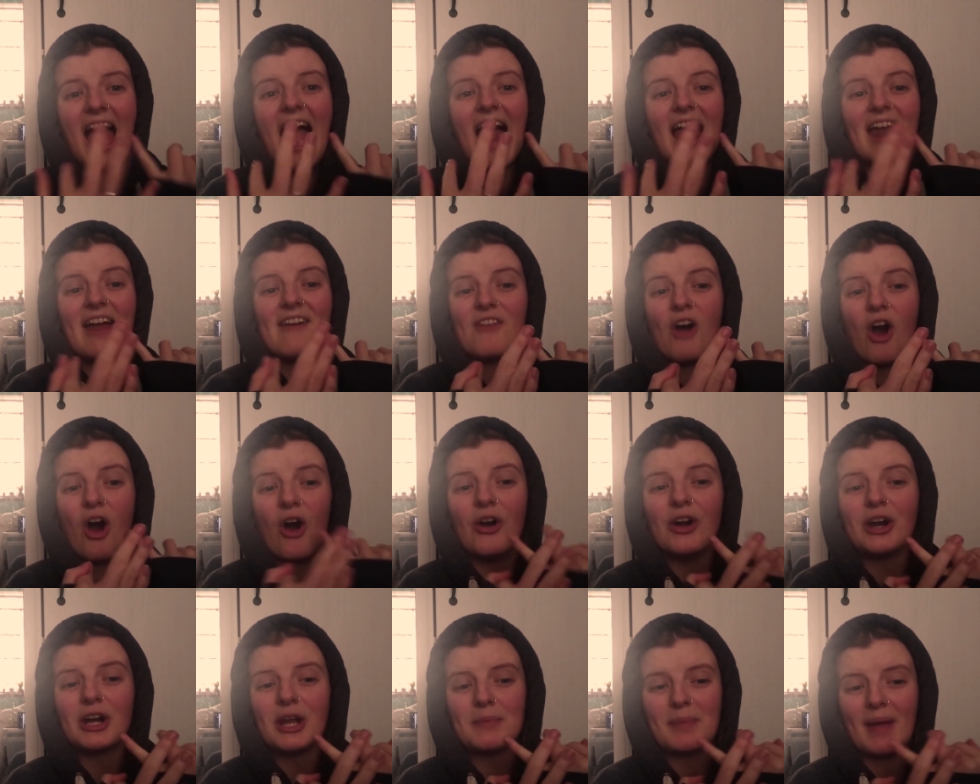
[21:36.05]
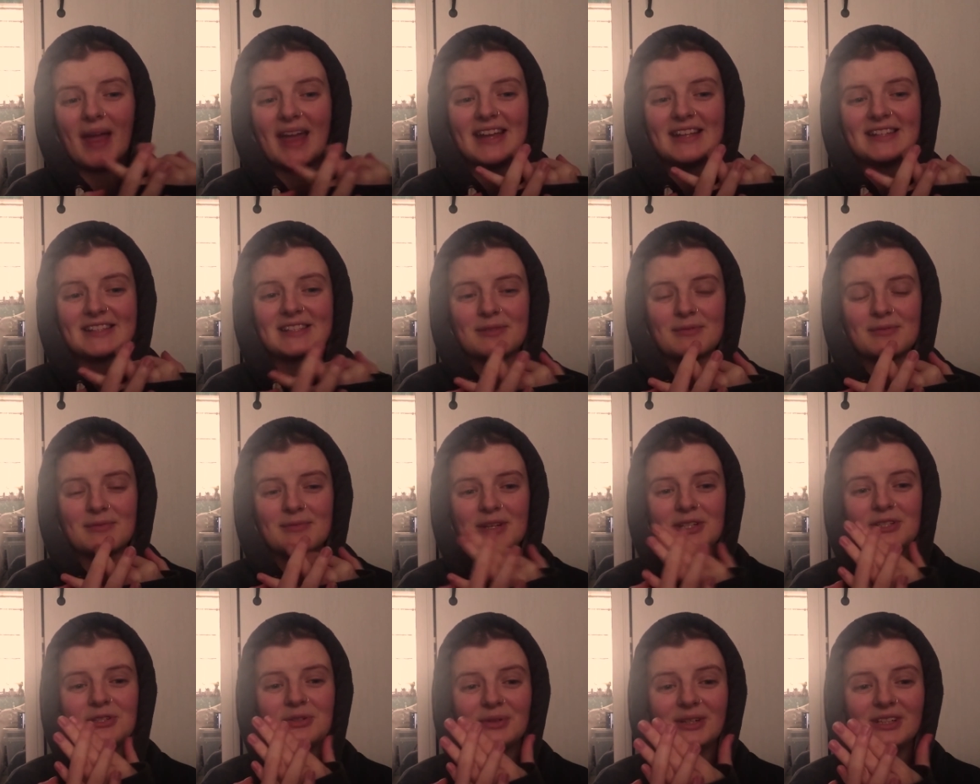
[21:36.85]
I have already paid some of
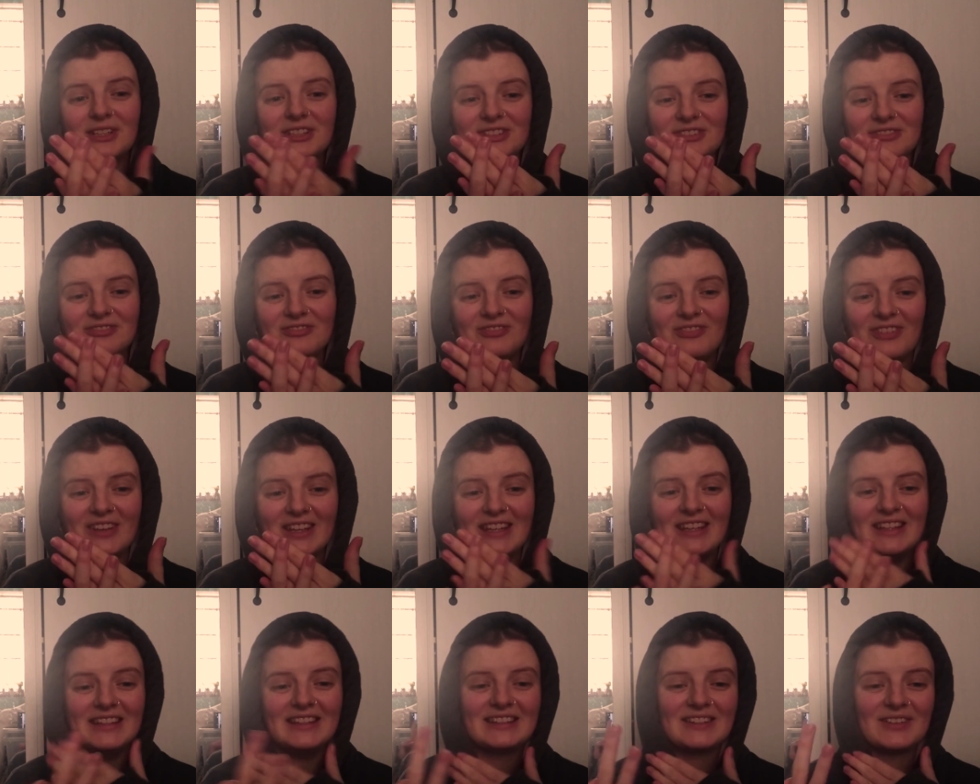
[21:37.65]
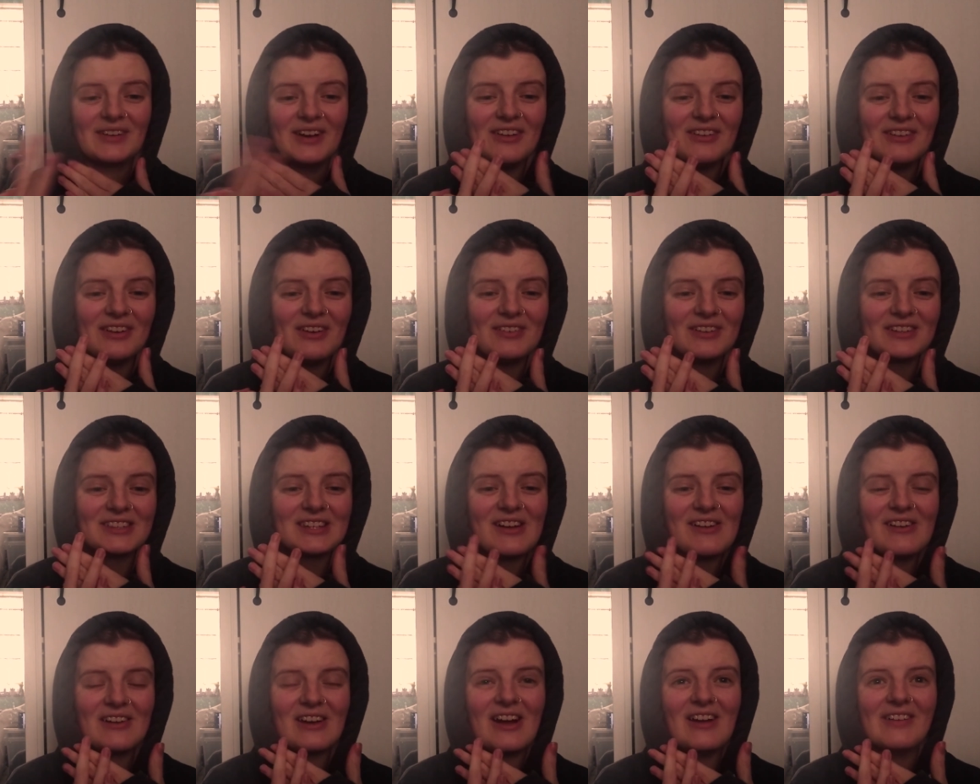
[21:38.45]
my tuition fees, so I don't know what's
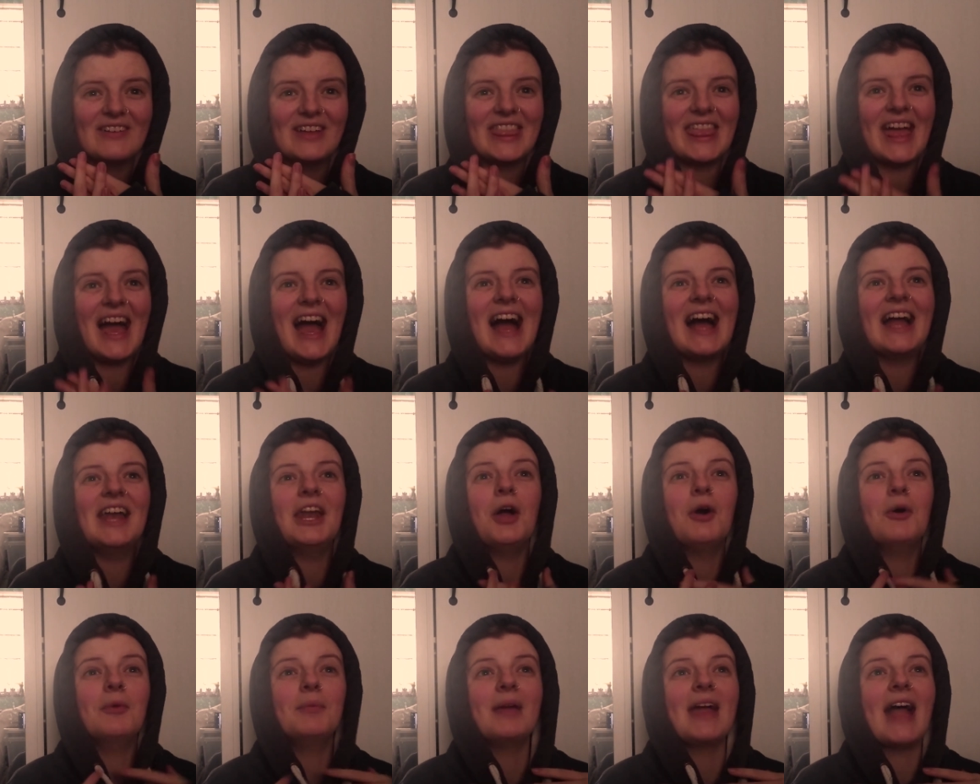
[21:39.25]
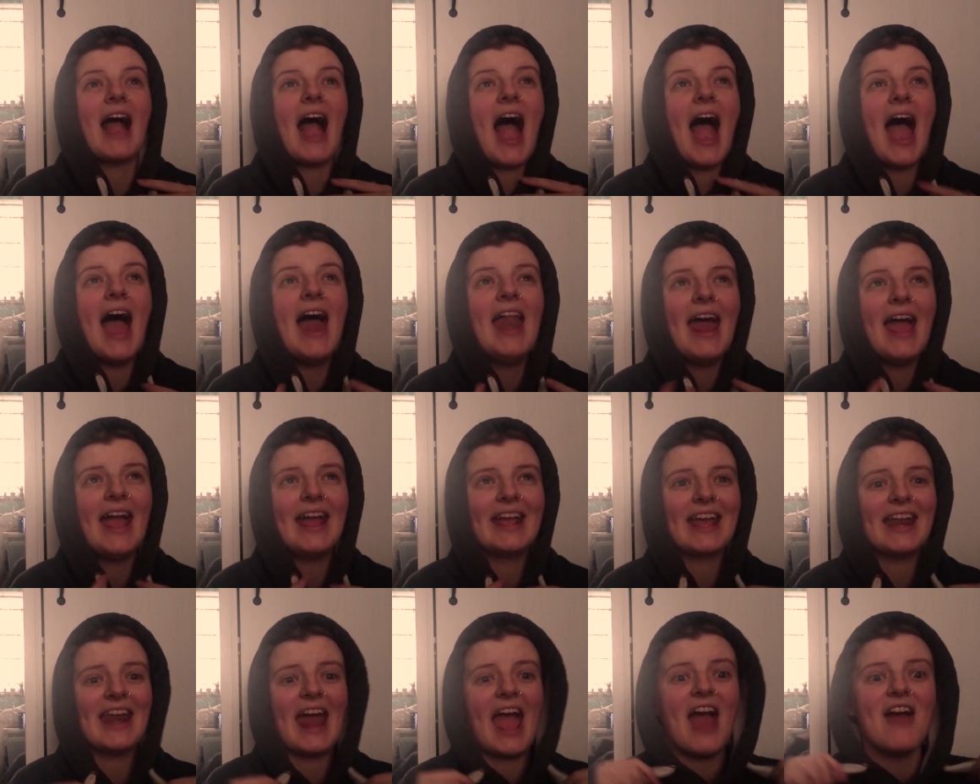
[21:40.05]
going on with that. It will be a
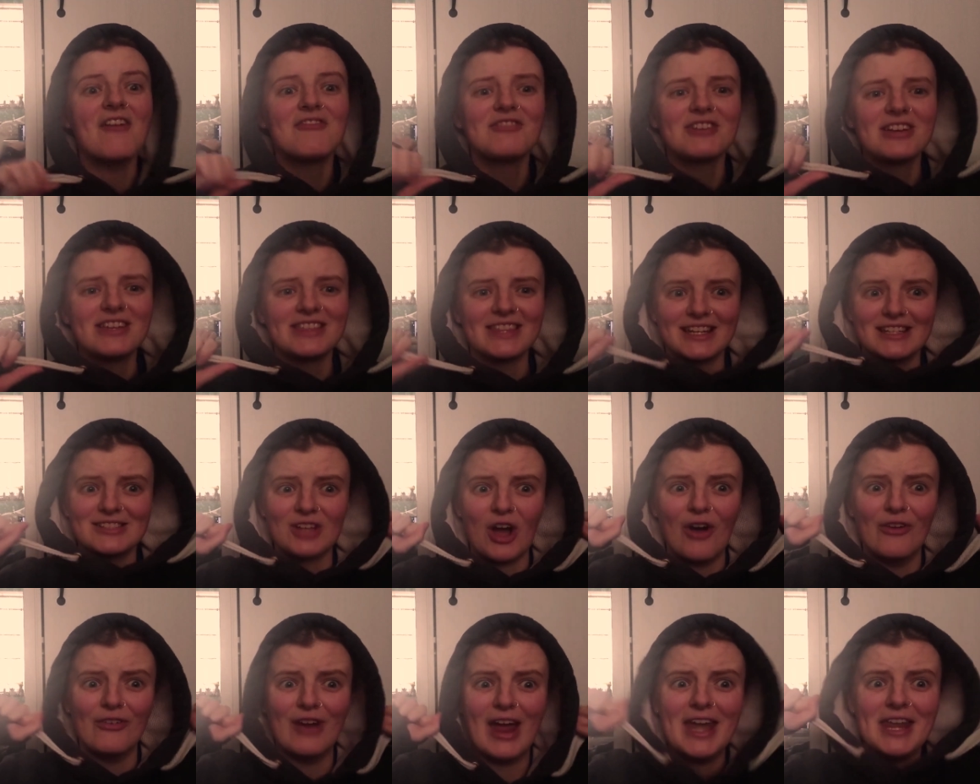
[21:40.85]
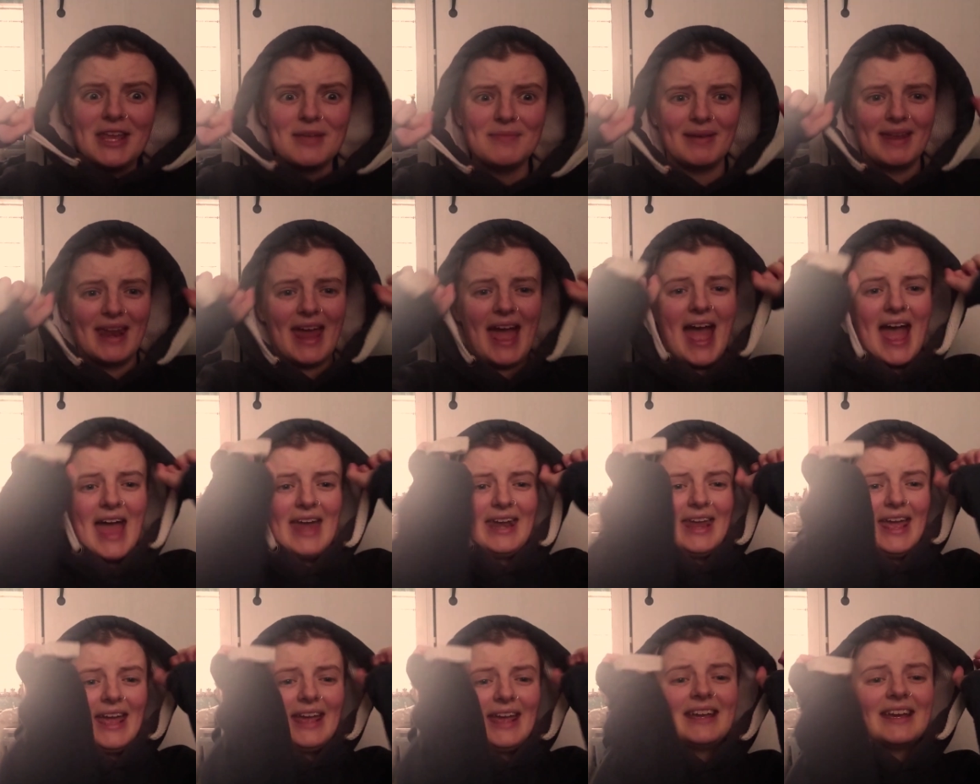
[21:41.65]
headache, and everything has already been a
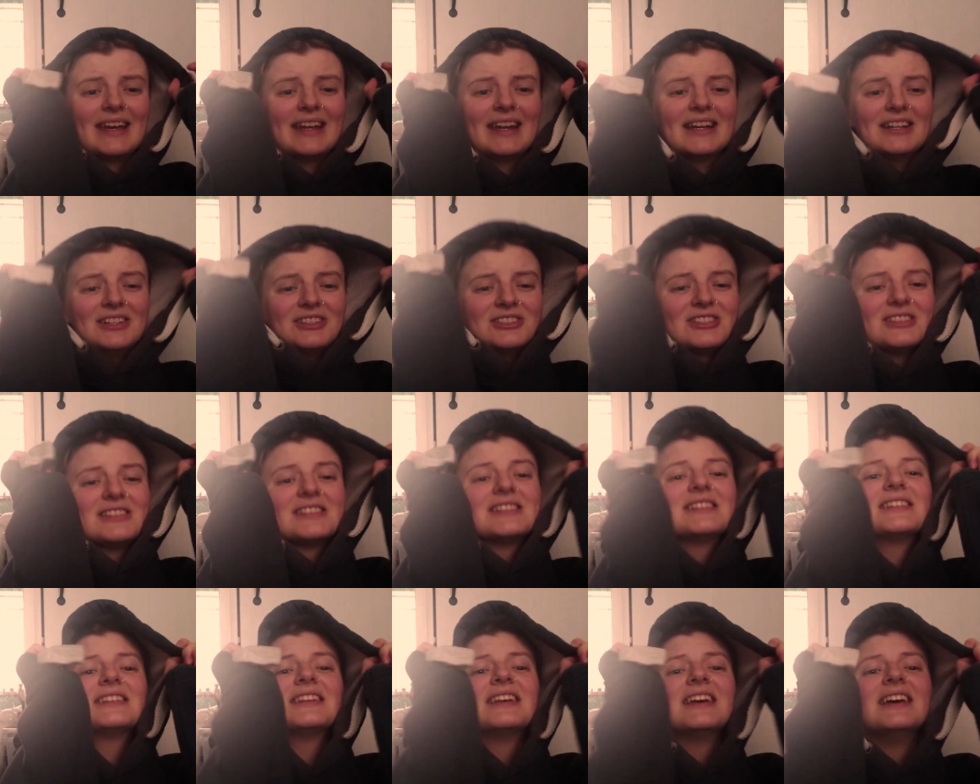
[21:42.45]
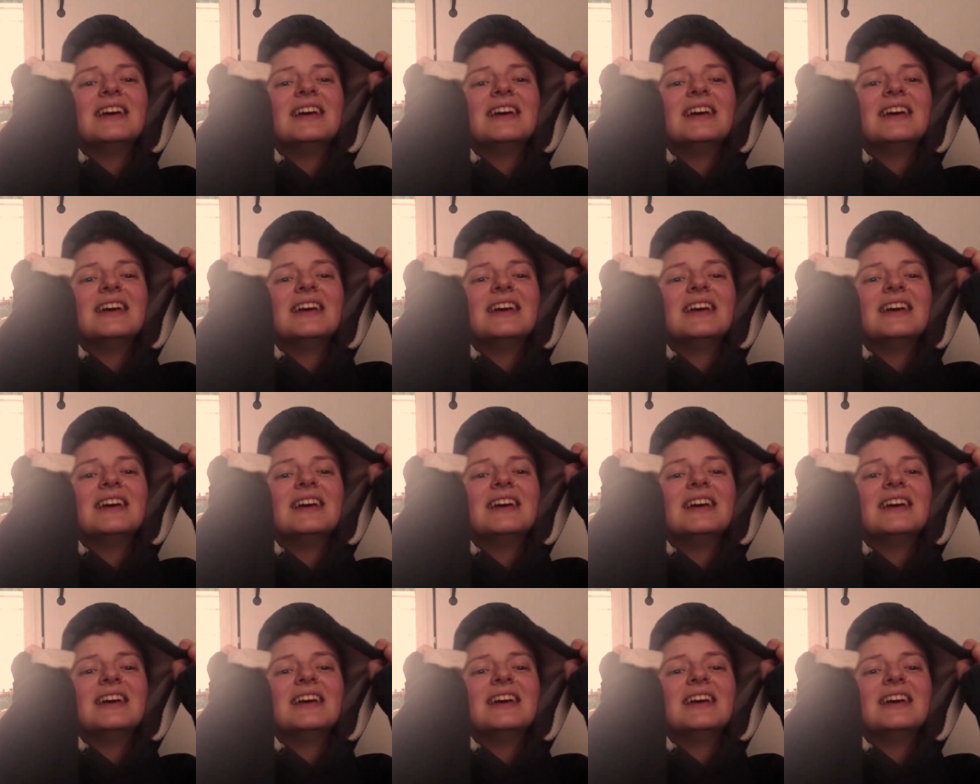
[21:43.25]
headache, and I just...